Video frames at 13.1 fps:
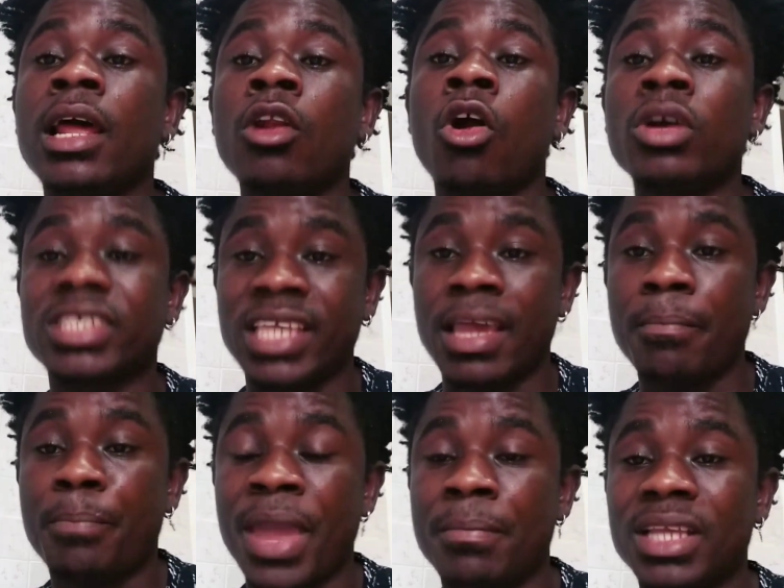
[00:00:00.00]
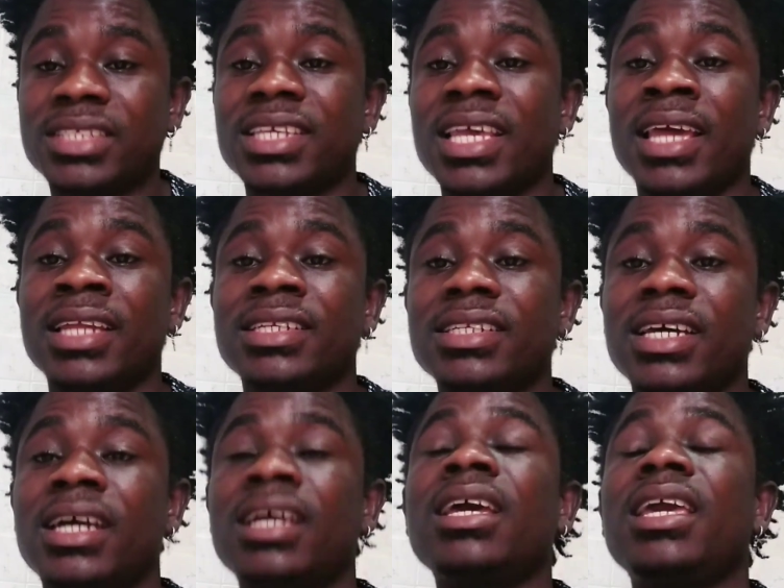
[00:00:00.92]
long-term permit, and
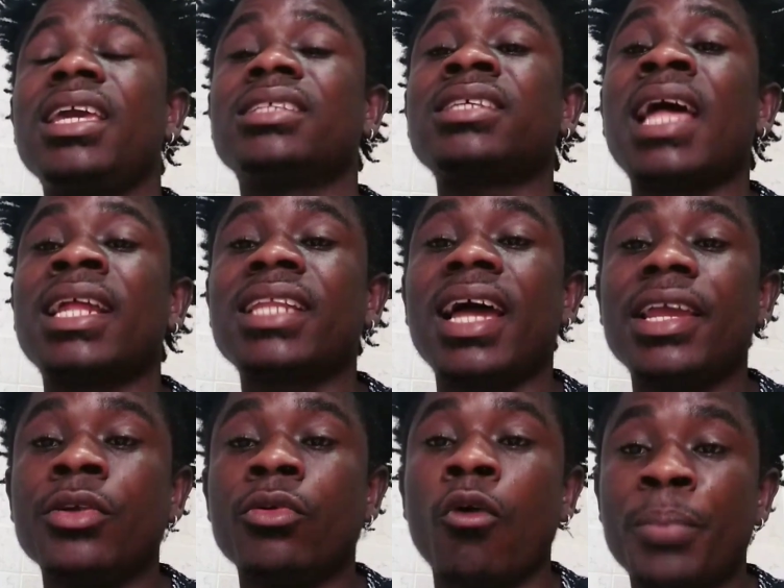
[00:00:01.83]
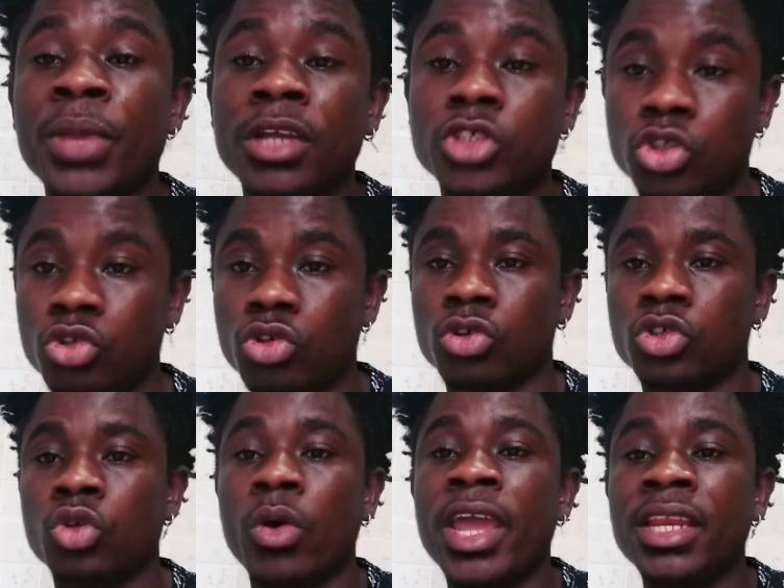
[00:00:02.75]
it's under European Union.
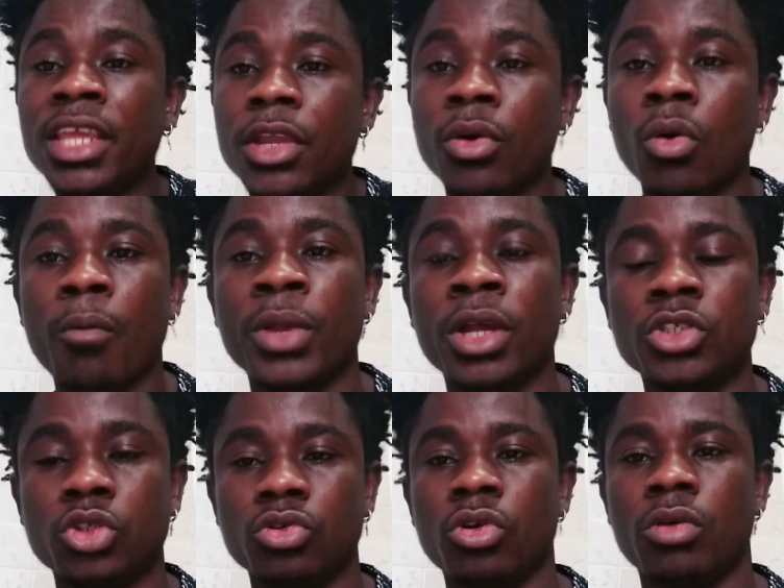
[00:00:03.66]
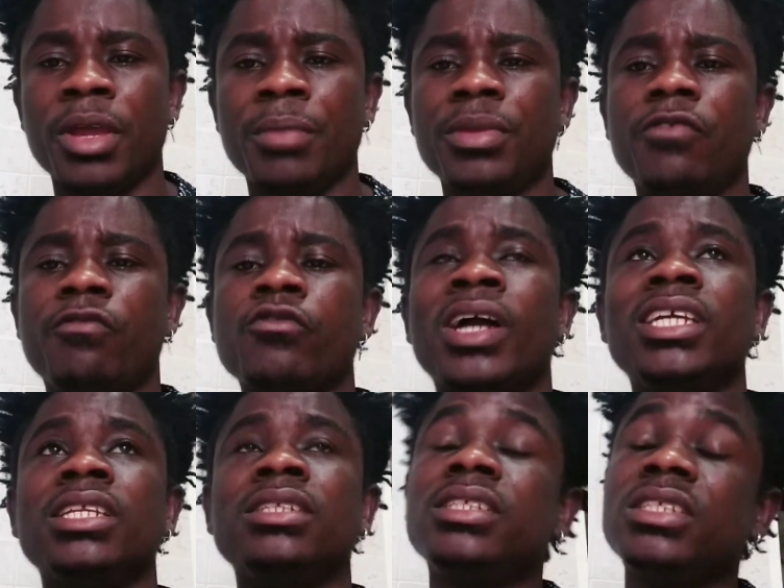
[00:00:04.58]
So any European Union, maybe if you are
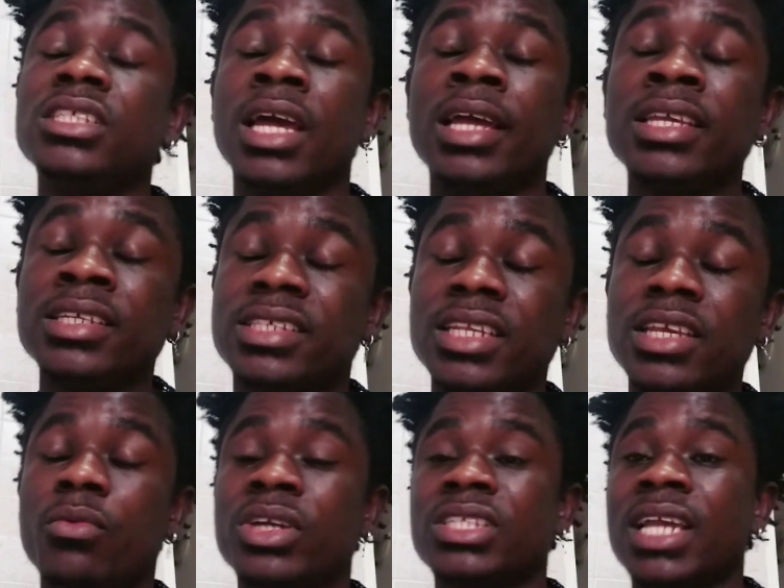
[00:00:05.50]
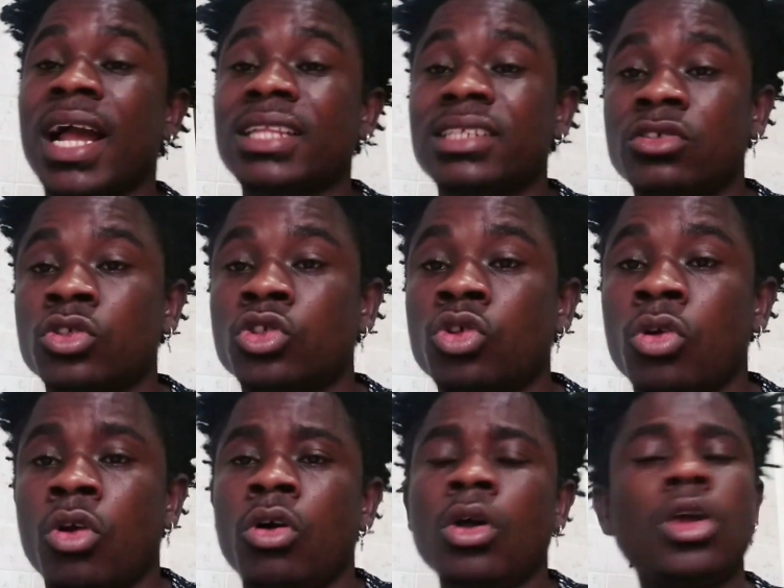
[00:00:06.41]
in Italy with a carta
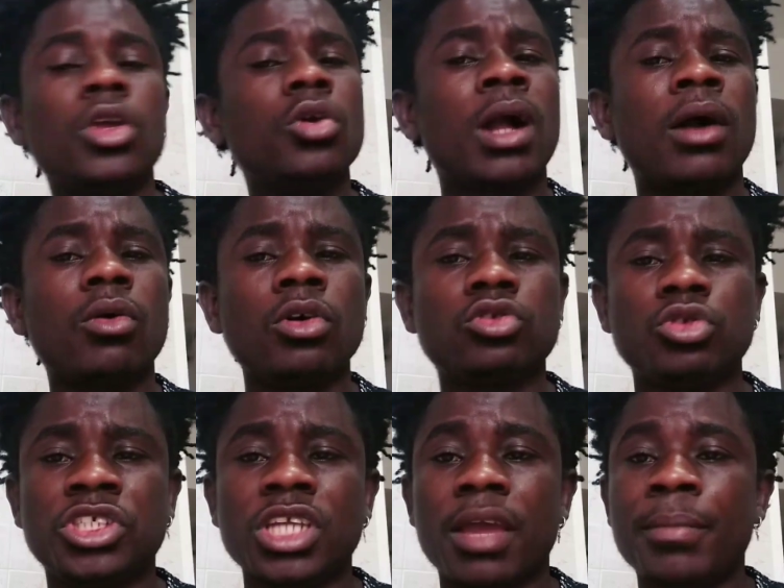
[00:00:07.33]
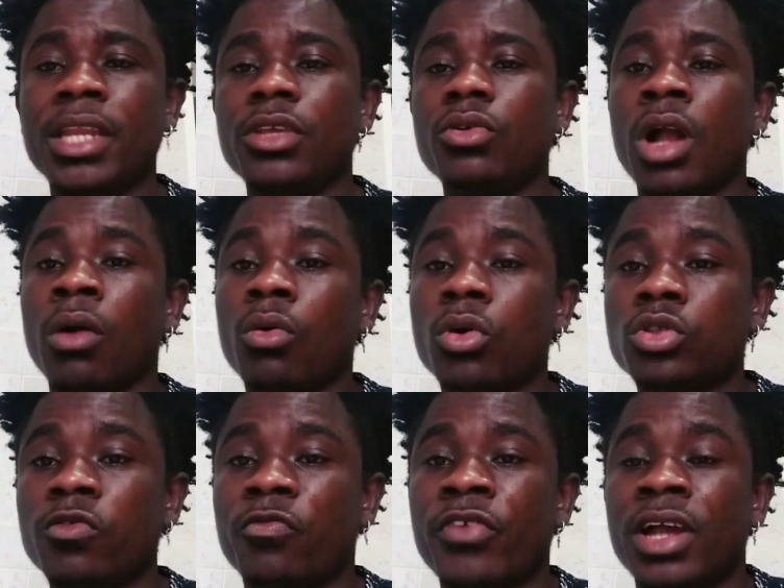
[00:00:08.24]
soggiorno, you can go to Germany, you can go
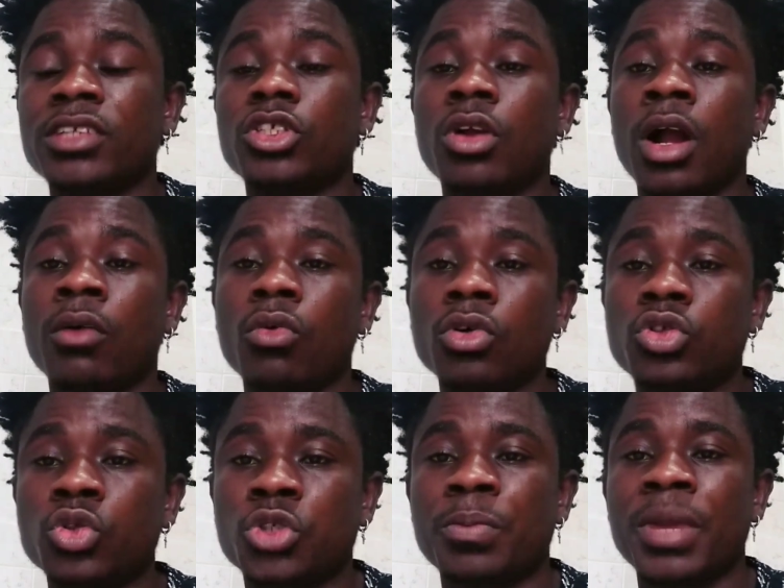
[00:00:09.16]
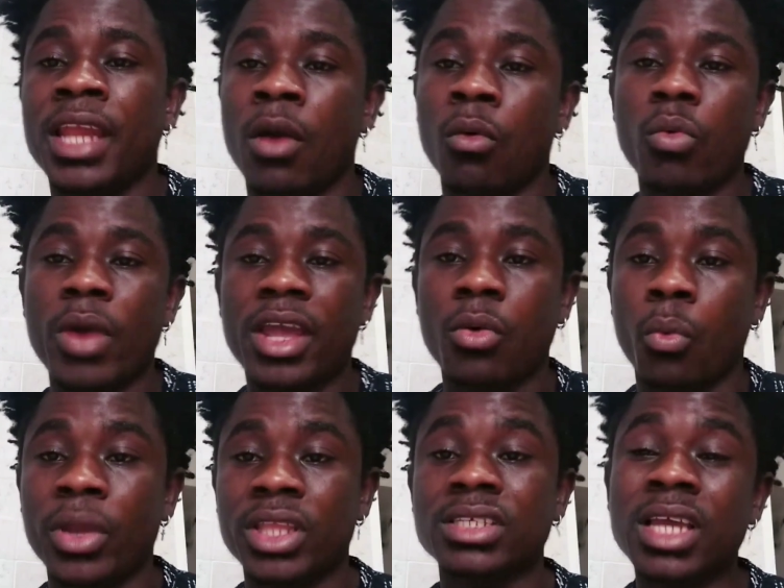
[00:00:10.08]
to France, you can go to Spain and work
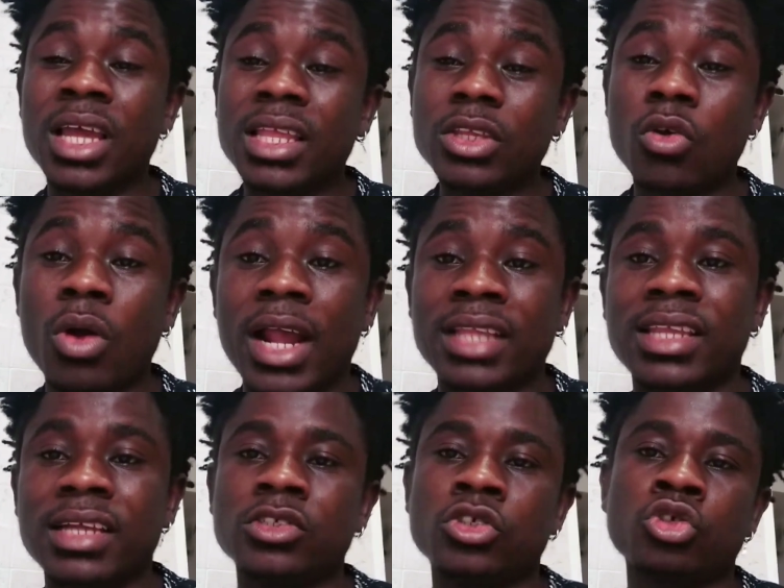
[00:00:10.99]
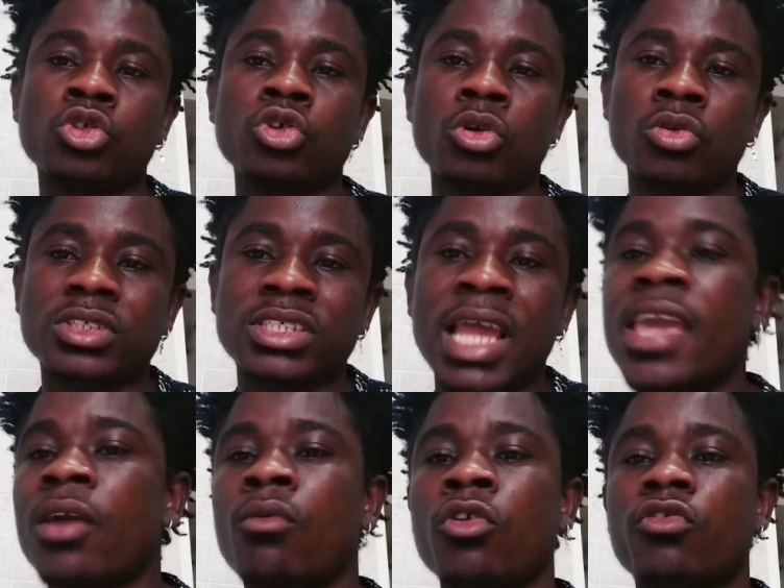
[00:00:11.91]
with your carta di soggiorno,
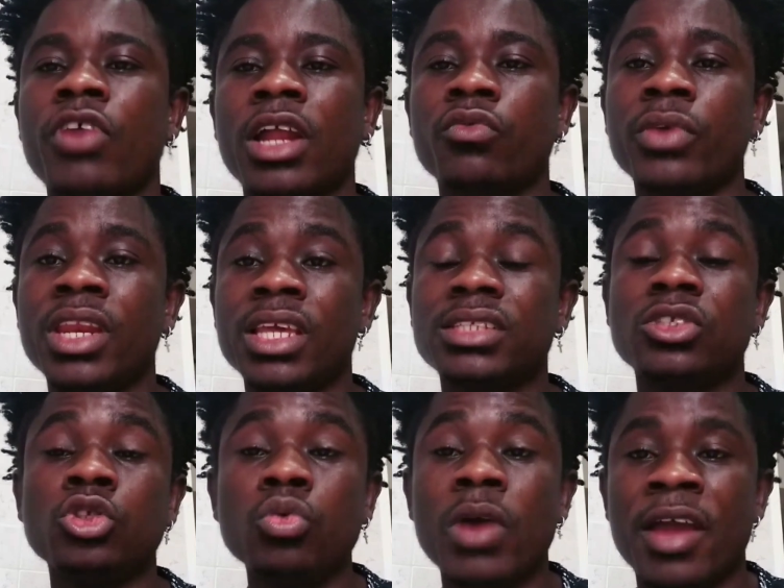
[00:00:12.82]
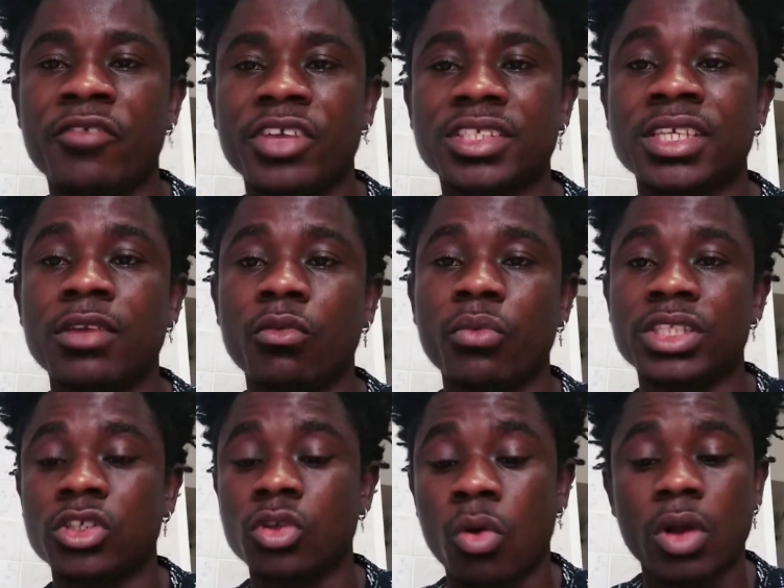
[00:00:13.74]
sign a contract with it, do everything
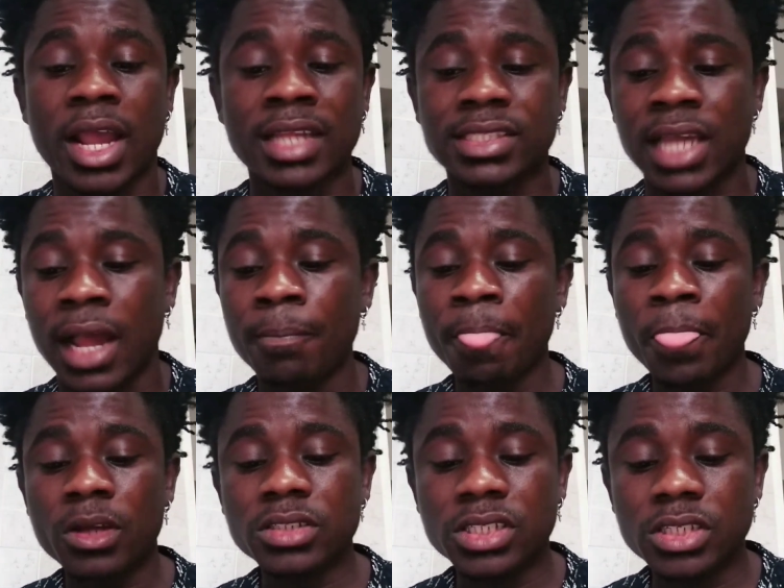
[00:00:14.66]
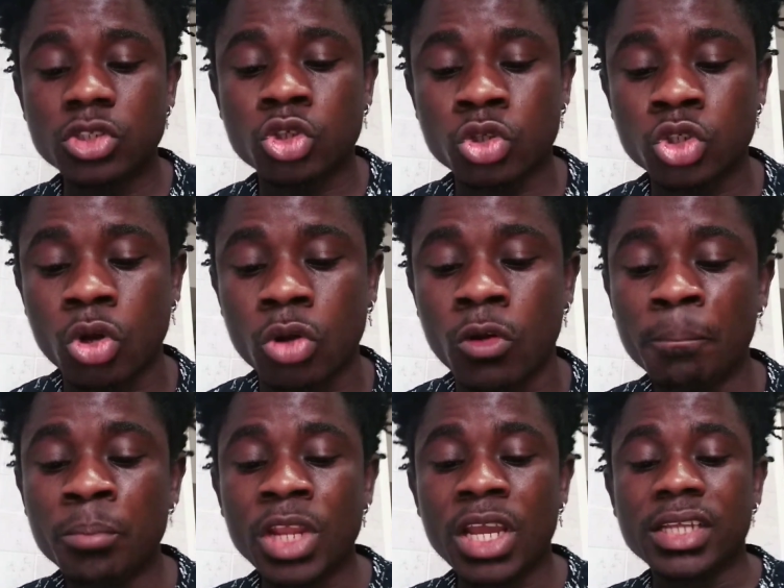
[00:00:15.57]
with your carta di soggiorno.
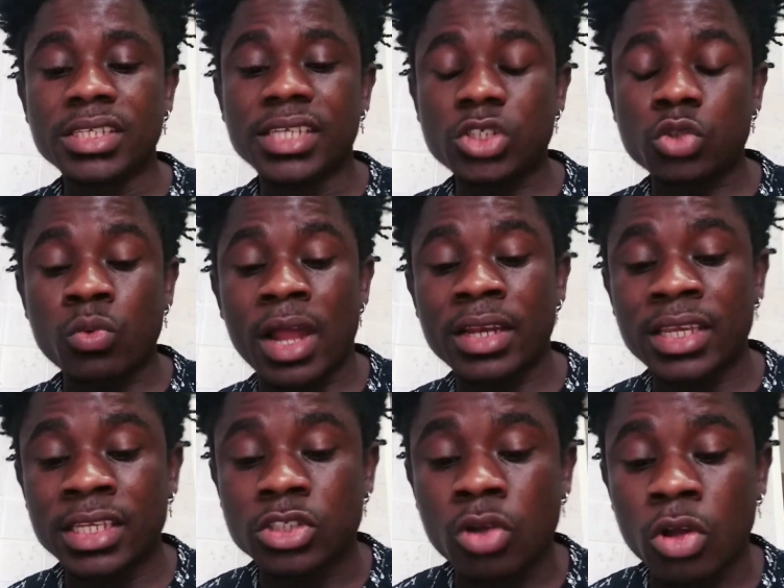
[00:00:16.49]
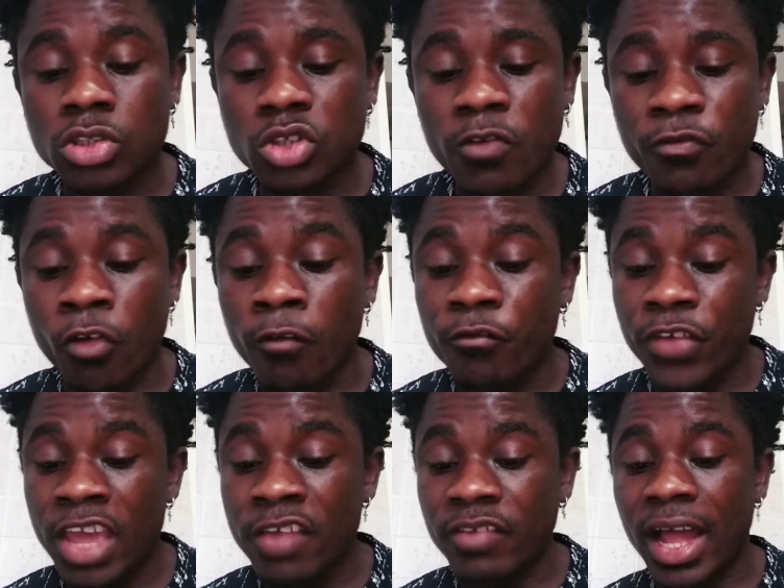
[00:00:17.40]
This one is also from
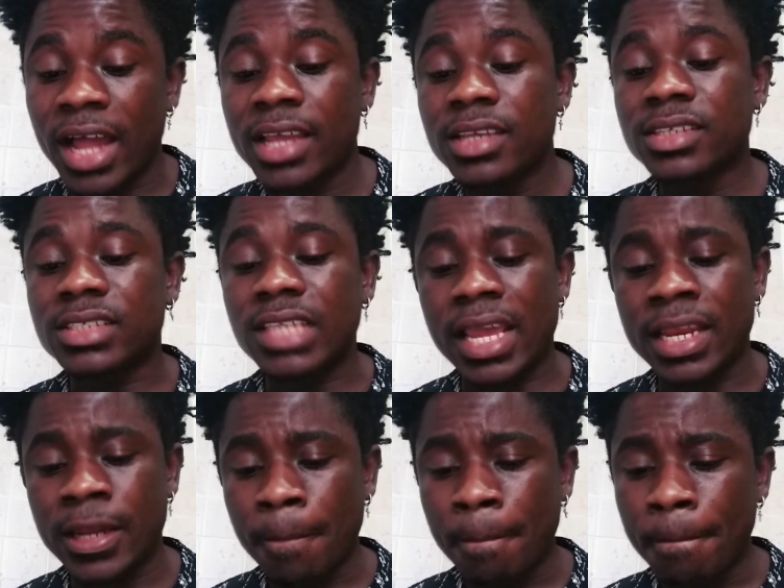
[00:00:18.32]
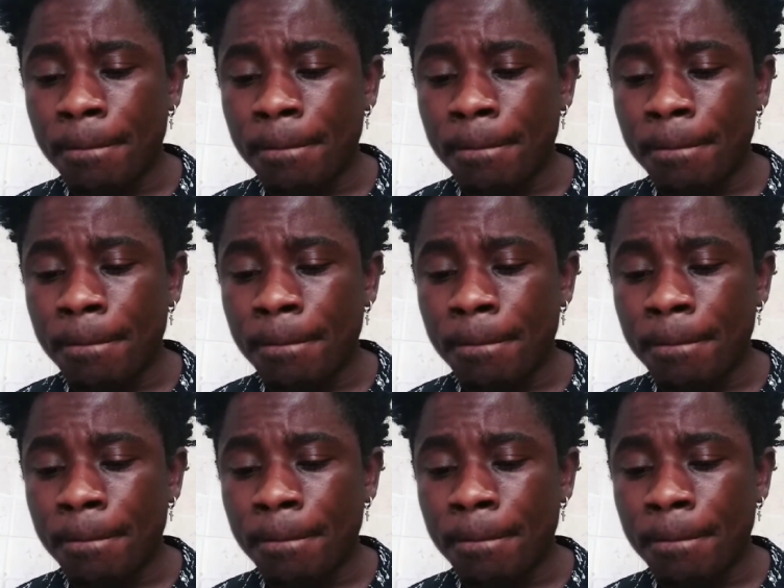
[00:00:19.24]
Favor. He said,